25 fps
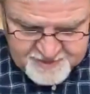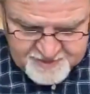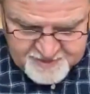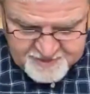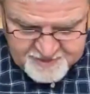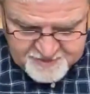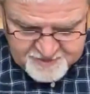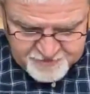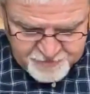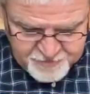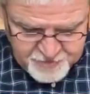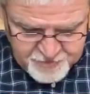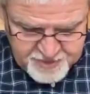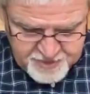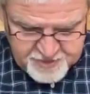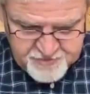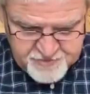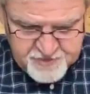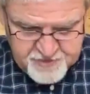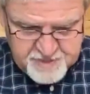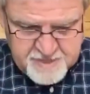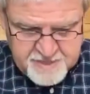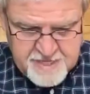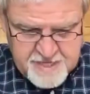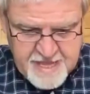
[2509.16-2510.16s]
look at the
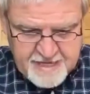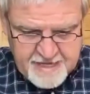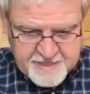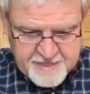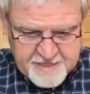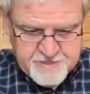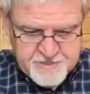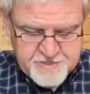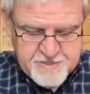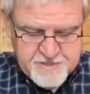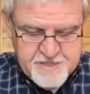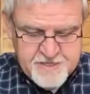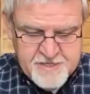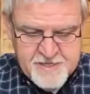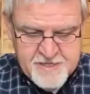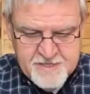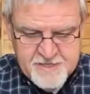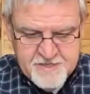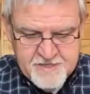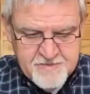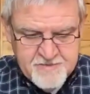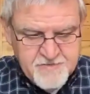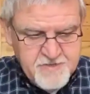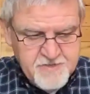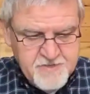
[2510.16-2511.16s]
text,
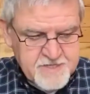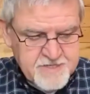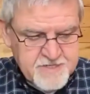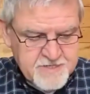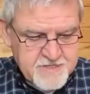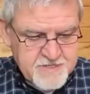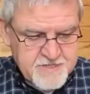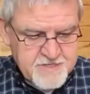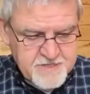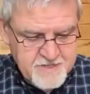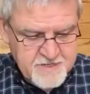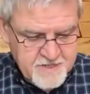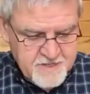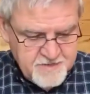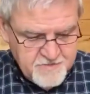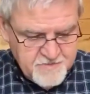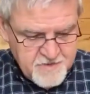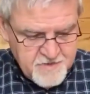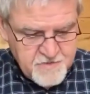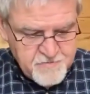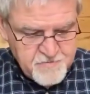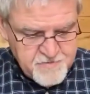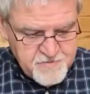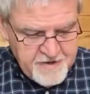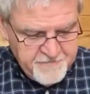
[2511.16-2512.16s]
this uh, the
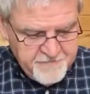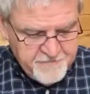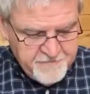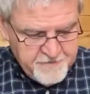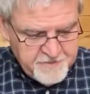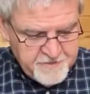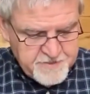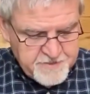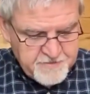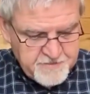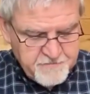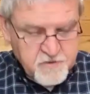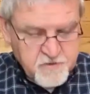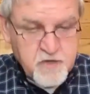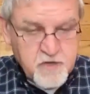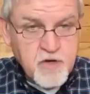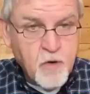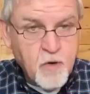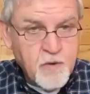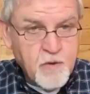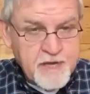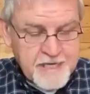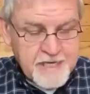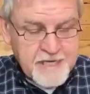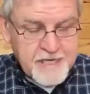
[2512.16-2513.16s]
reference of
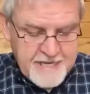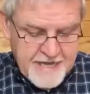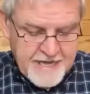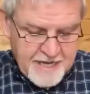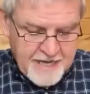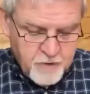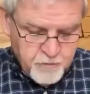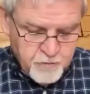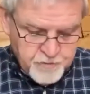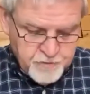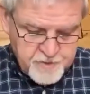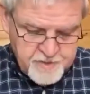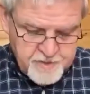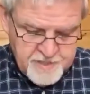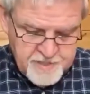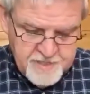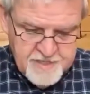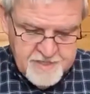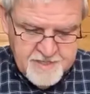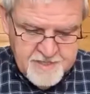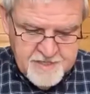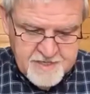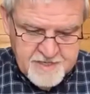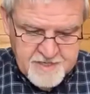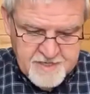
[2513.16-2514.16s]
going down.
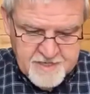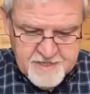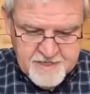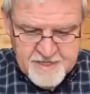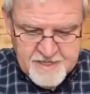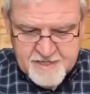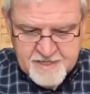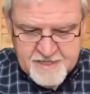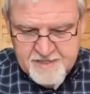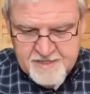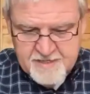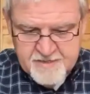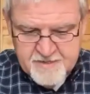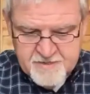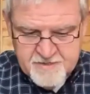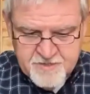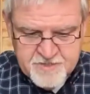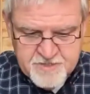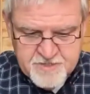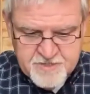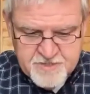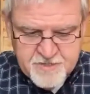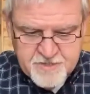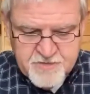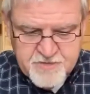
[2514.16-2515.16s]
Uh, it's just
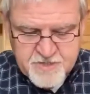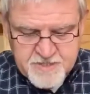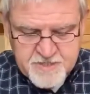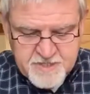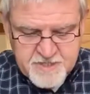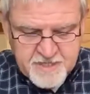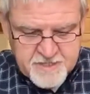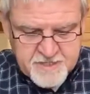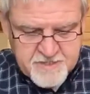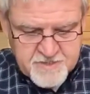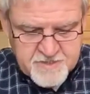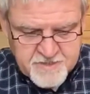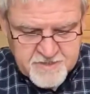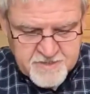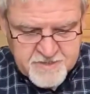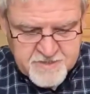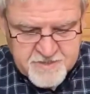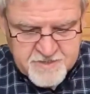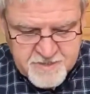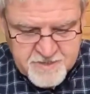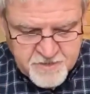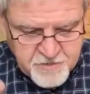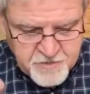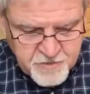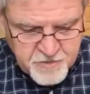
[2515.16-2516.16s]
interesting to,
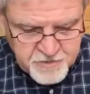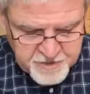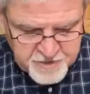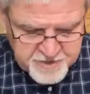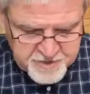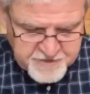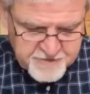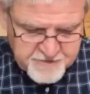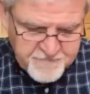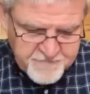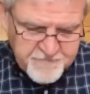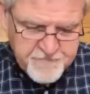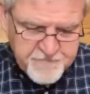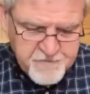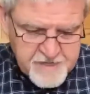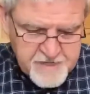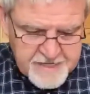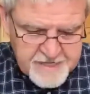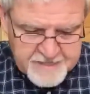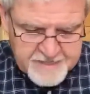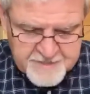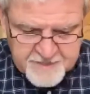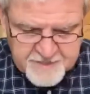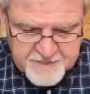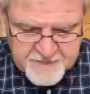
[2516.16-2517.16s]
to notice
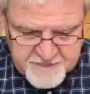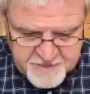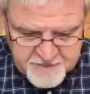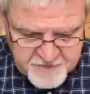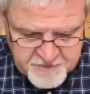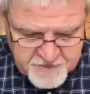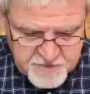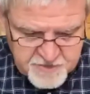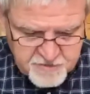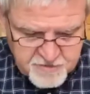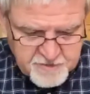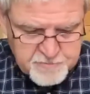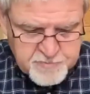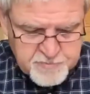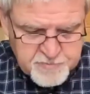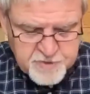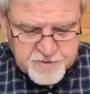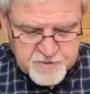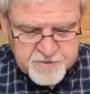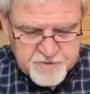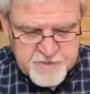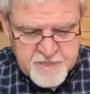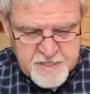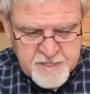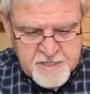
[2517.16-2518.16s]
phrases in the
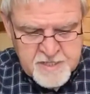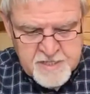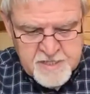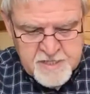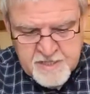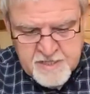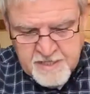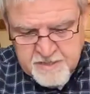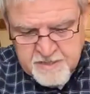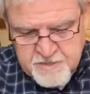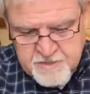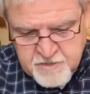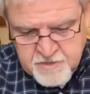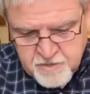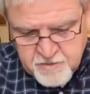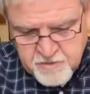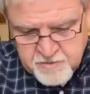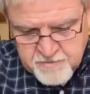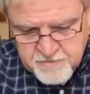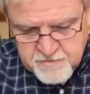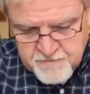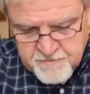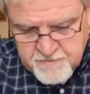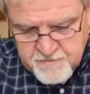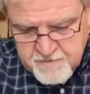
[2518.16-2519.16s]
scriptures. And so,
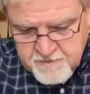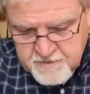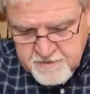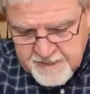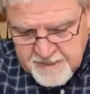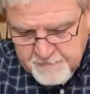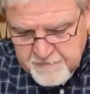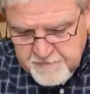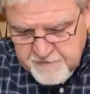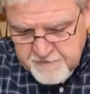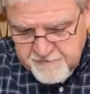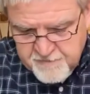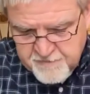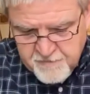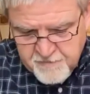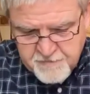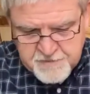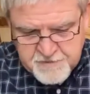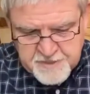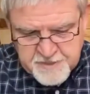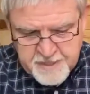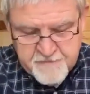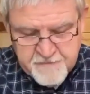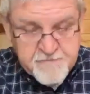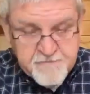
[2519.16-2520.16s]
chapter
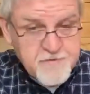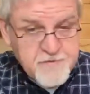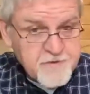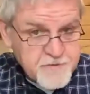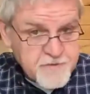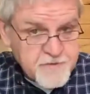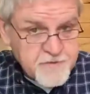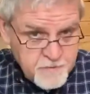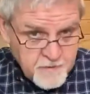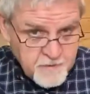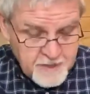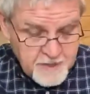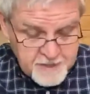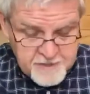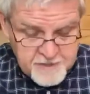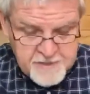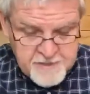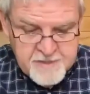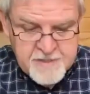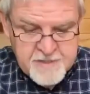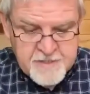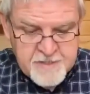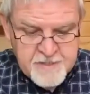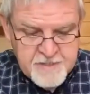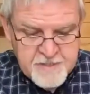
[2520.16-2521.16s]
14, verse 1
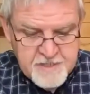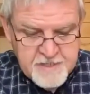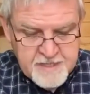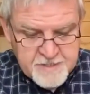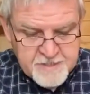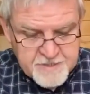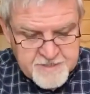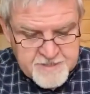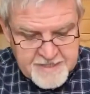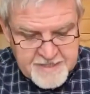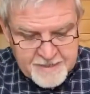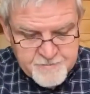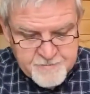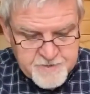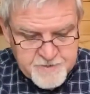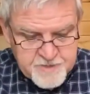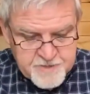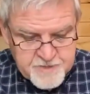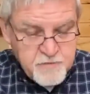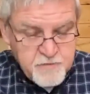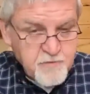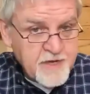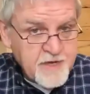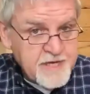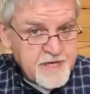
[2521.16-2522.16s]
and
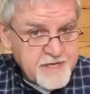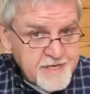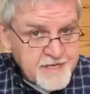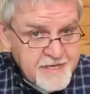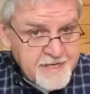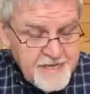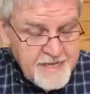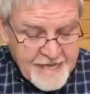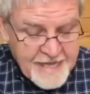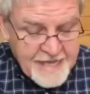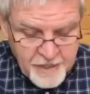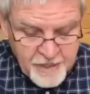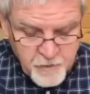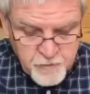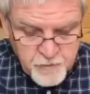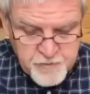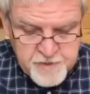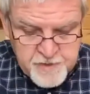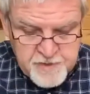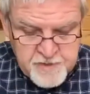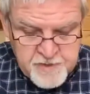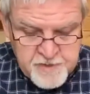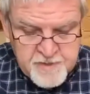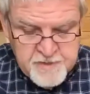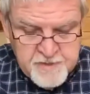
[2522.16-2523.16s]
Samson went down
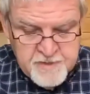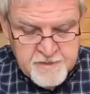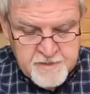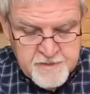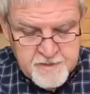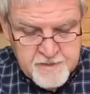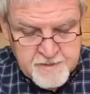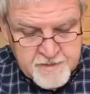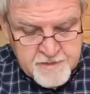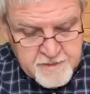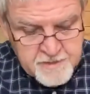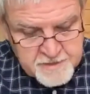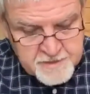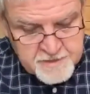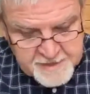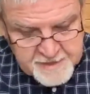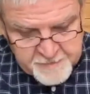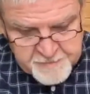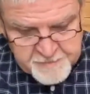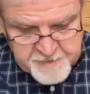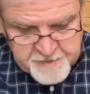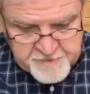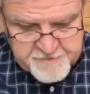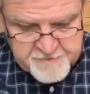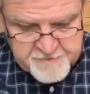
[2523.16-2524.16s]
to Timnath.